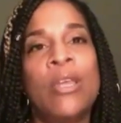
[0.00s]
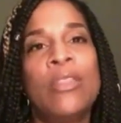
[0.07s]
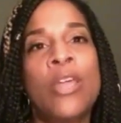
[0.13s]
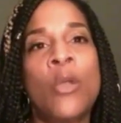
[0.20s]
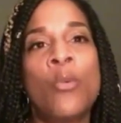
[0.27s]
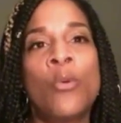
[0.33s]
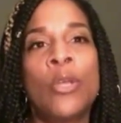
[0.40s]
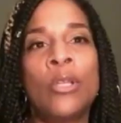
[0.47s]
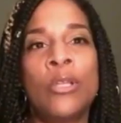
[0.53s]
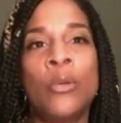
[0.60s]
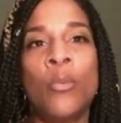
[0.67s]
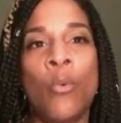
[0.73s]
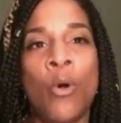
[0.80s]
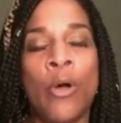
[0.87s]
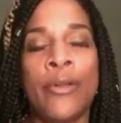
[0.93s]
They really
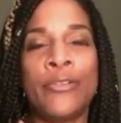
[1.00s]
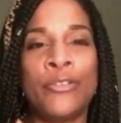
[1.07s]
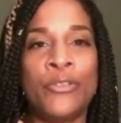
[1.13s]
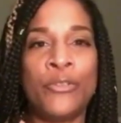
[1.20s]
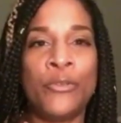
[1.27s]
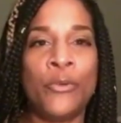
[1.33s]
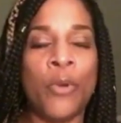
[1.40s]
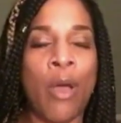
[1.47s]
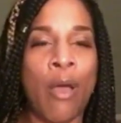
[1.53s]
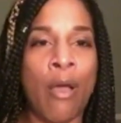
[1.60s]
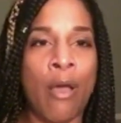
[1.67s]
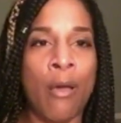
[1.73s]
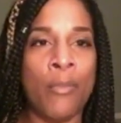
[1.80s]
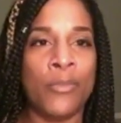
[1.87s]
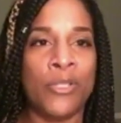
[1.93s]
want to
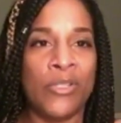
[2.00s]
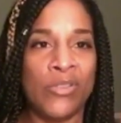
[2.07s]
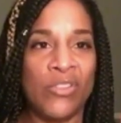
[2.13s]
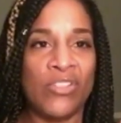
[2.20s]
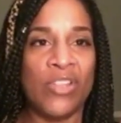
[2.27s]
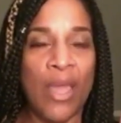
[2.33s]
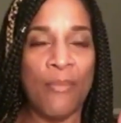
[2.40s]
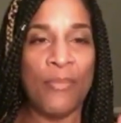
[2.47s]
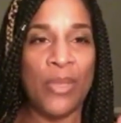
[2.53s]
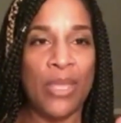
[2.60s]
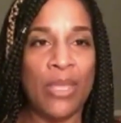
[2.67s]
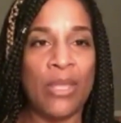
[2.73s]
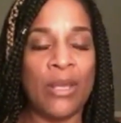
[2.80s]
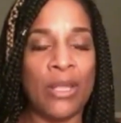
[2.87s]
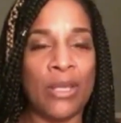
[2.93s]
step
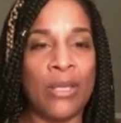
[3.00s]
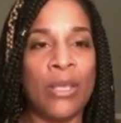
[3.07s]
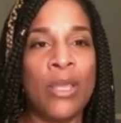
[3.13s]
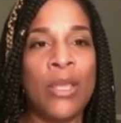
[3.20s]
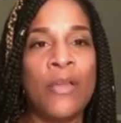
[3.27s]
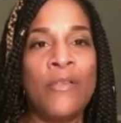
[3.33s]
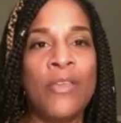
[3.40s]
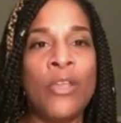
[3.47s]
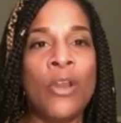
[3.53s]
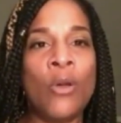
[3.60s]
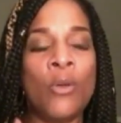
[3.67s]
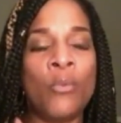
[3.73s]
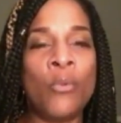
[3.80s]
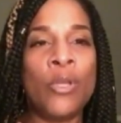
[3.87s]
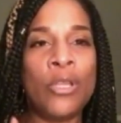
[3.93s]
in and, you know,
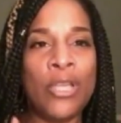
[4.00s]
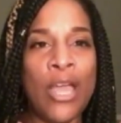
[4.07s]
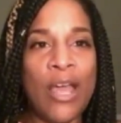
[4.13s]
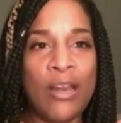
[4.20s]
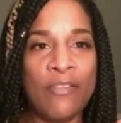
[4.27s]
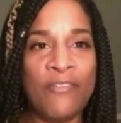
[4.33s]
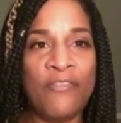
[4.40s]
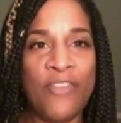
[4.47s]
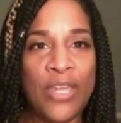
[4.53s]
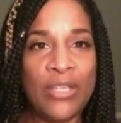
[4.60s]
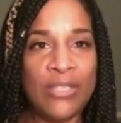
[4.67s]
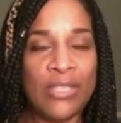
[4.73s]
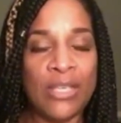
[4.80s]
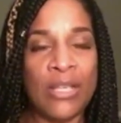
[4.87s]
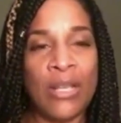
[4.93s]
and really kind of
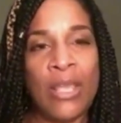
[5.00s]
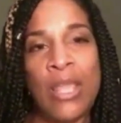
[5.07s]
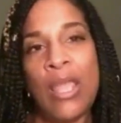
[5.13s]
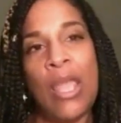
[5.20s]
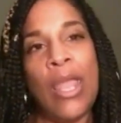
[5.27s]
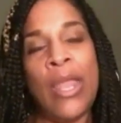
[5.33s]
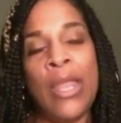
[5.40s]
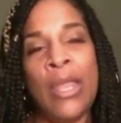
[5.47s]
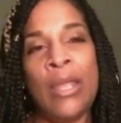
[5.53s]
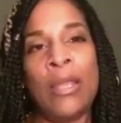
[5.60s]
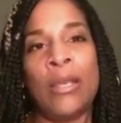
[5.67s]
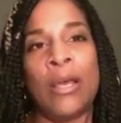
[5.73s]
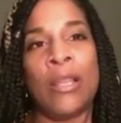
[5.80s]
fix it. And a